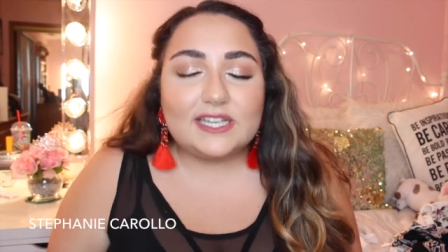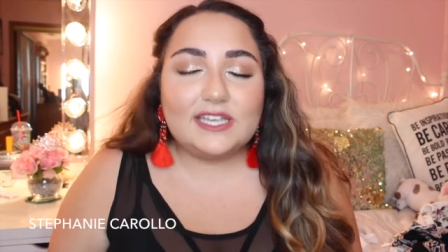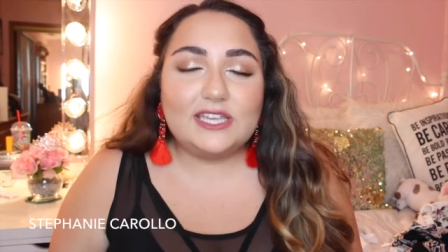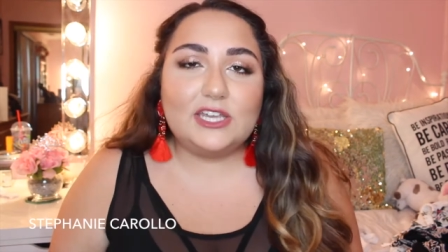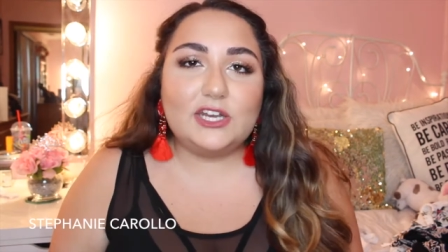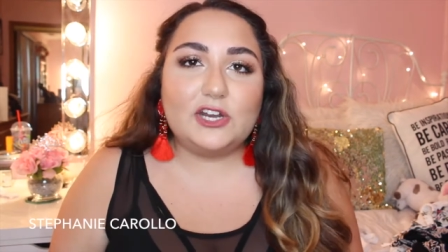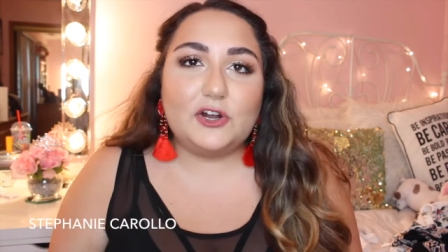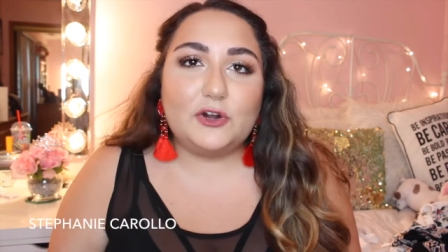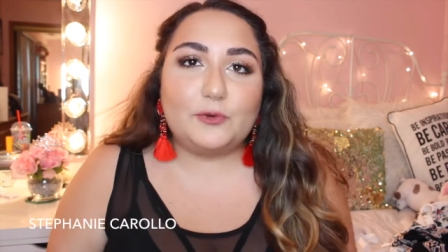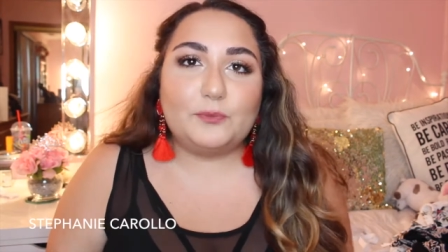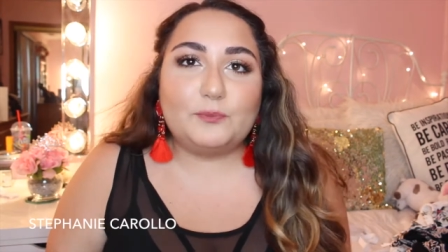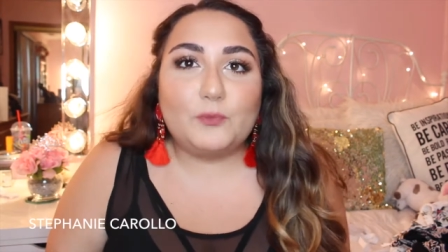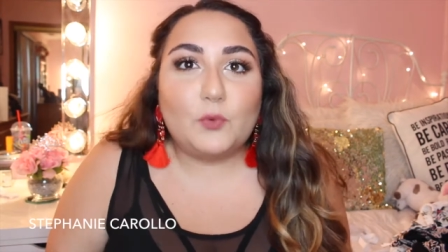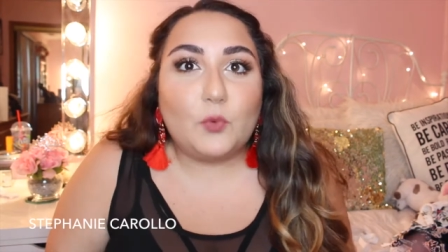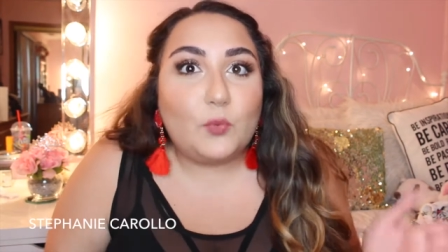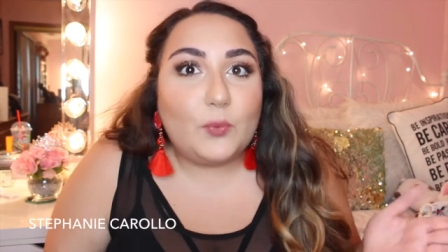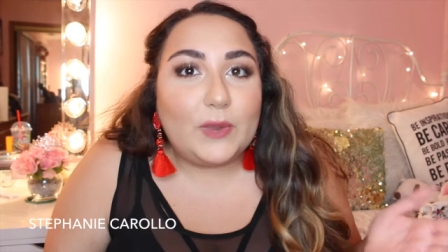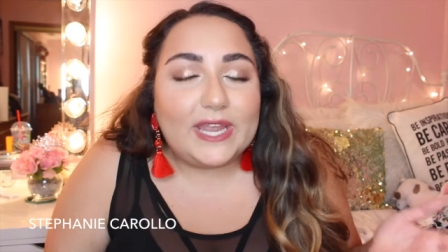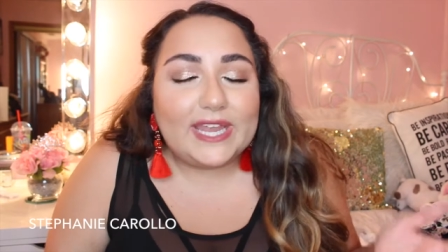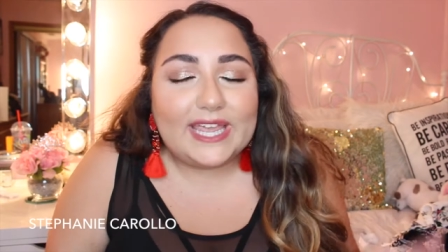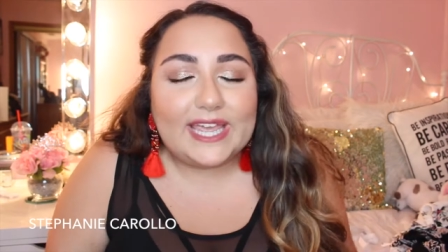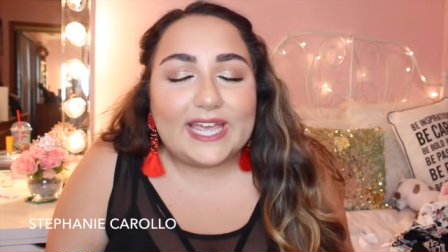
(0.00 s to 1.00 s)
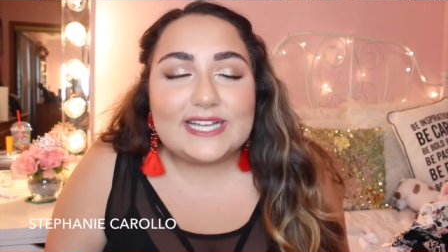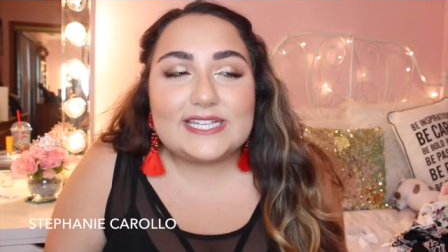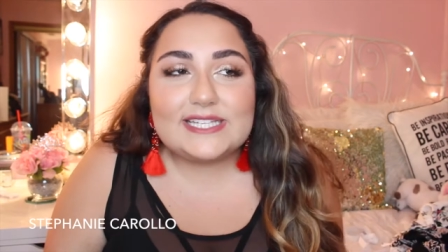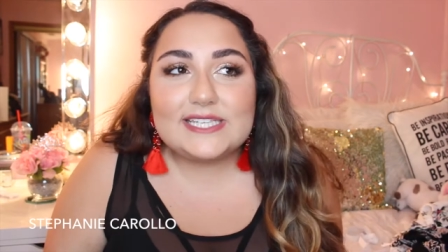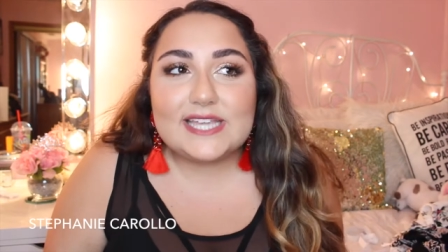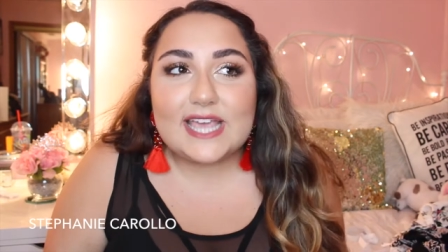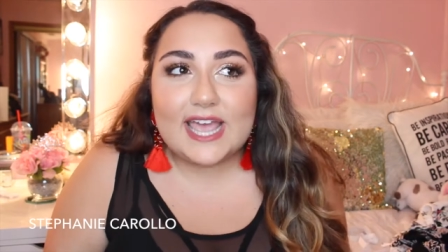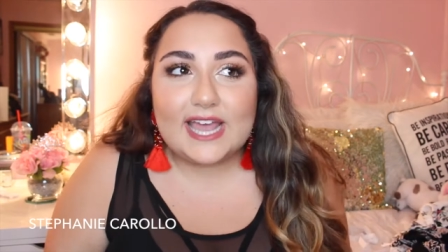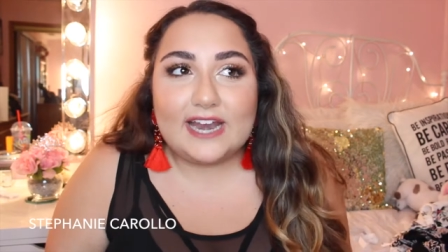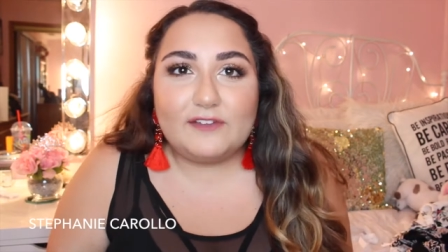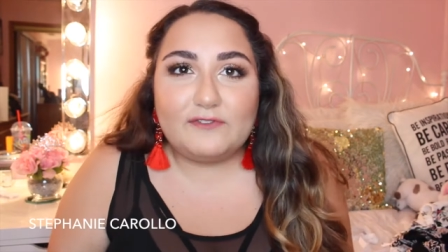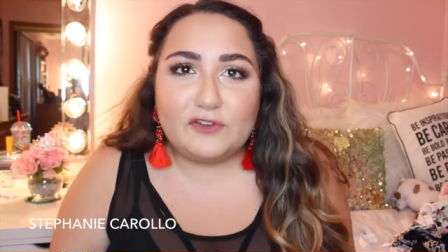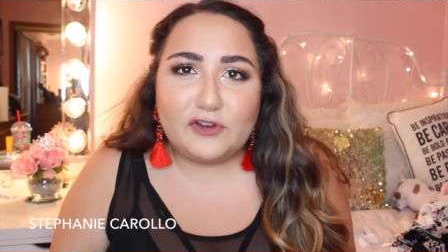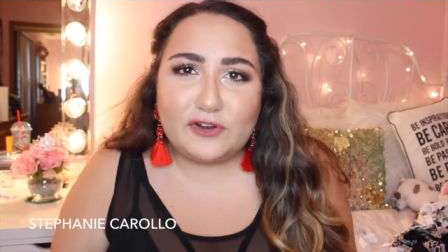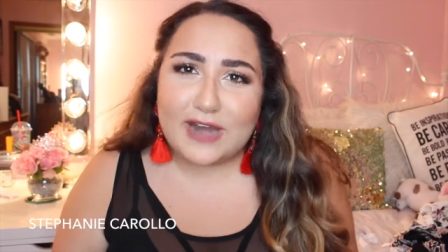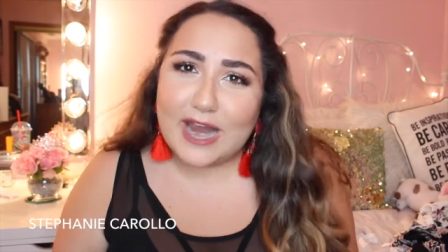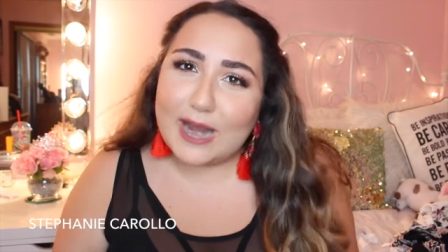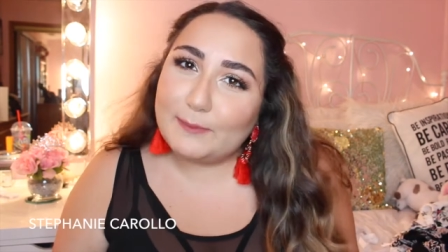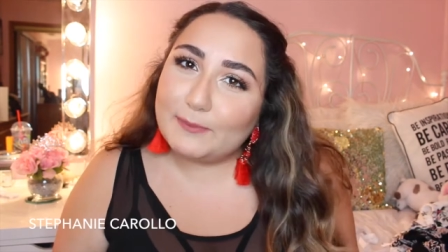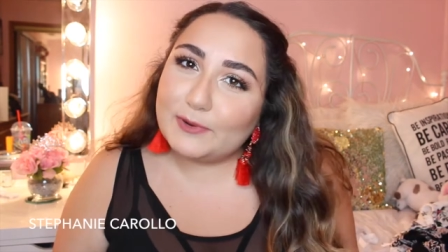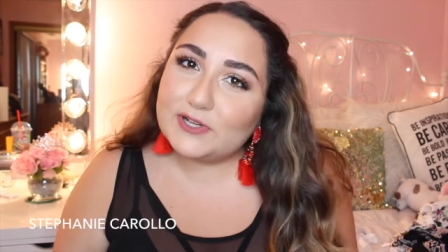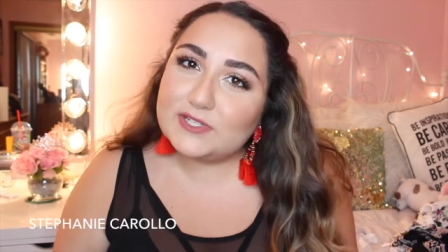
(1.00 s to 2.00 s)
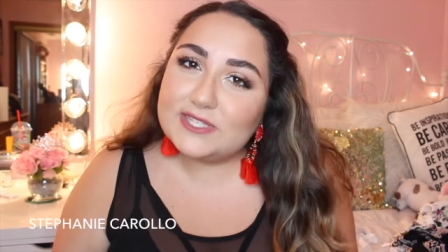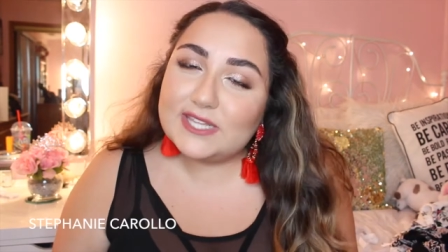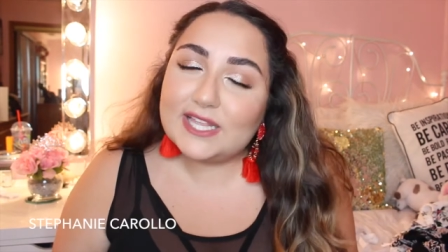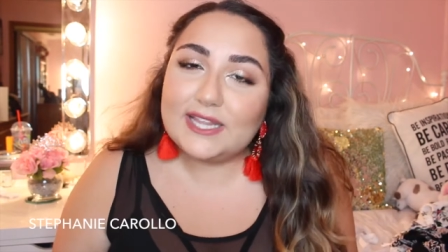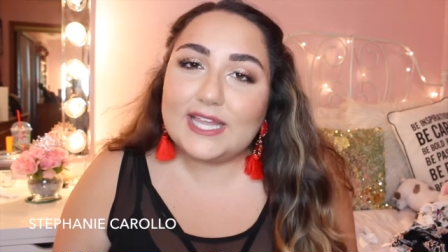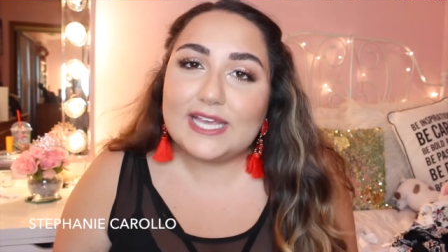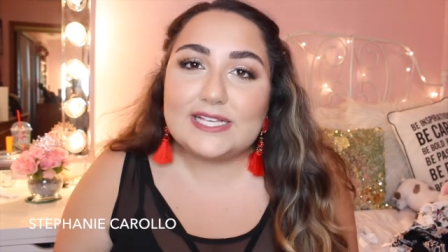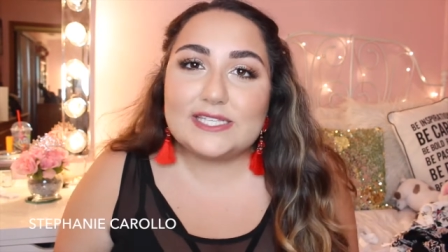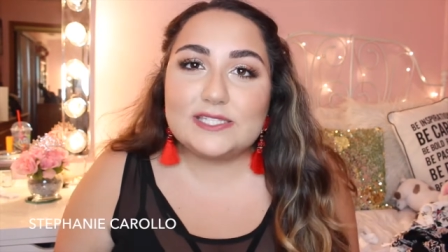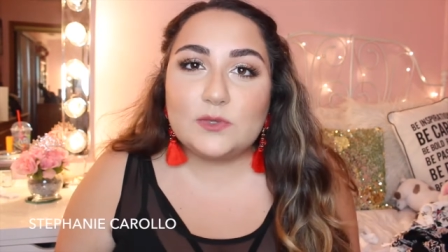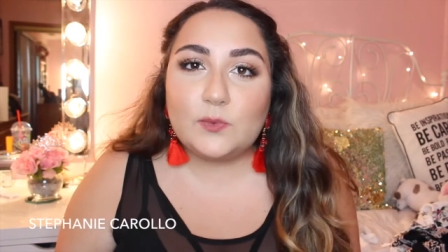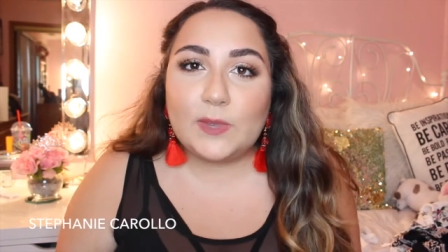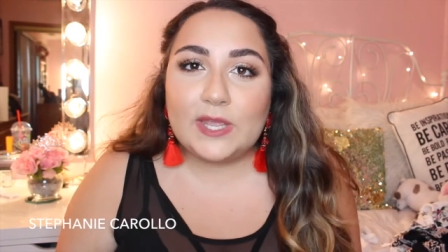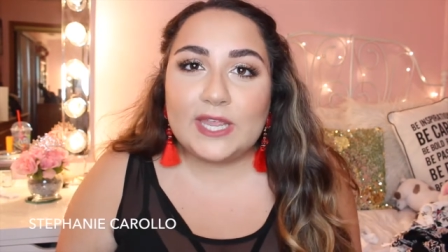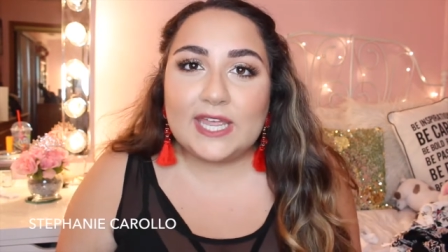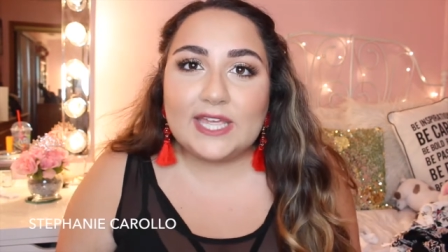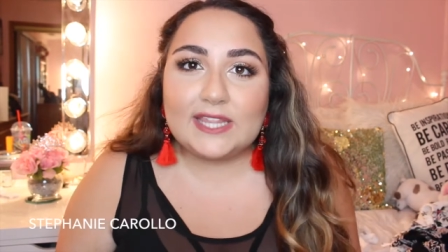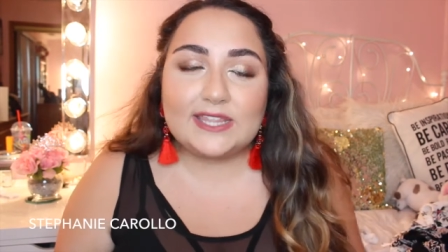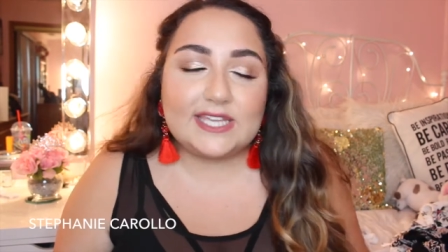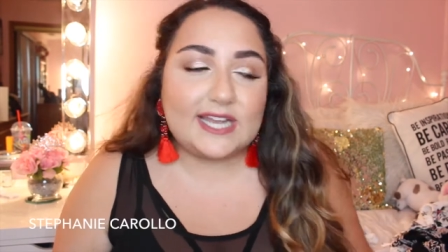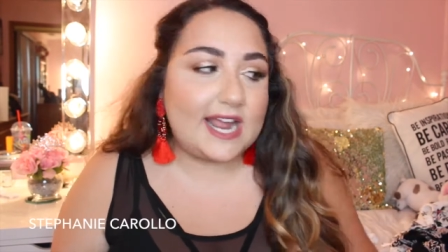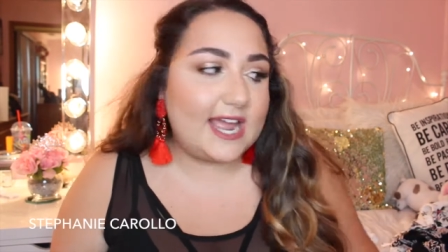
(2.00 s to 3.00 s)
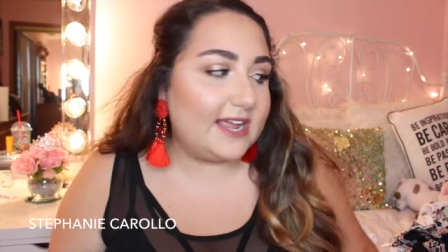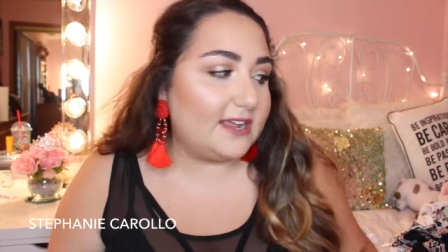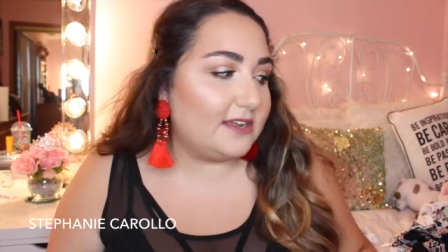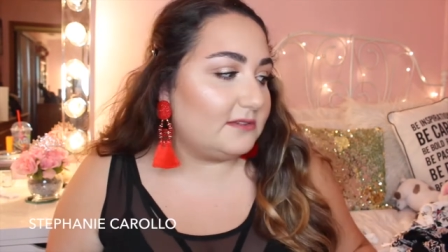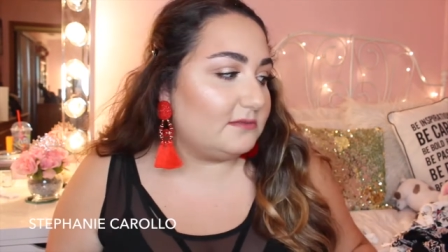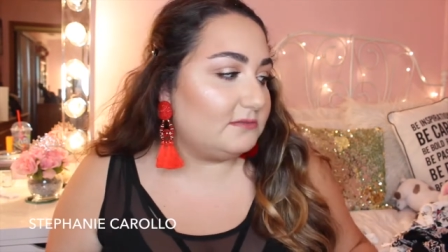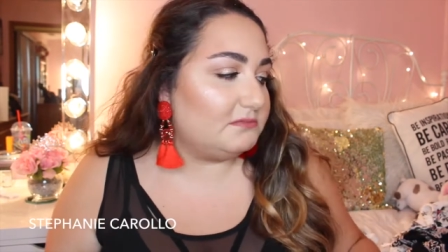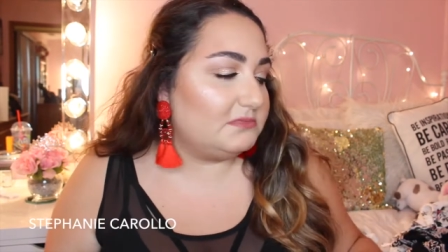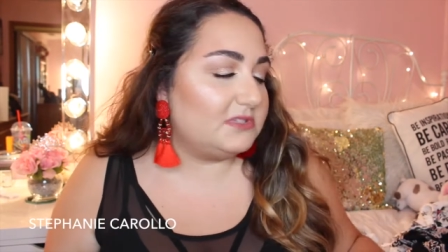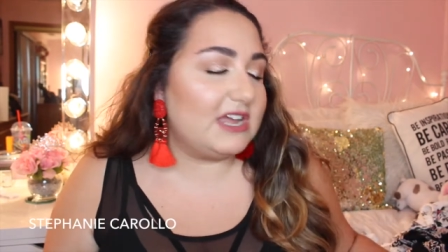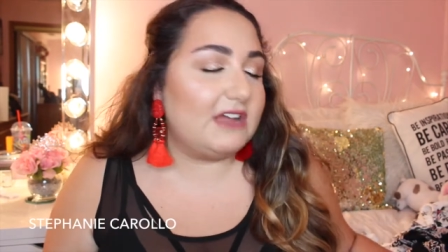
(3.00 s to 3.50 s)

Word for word: you know wing it and if you're not a person that likes to wing it then I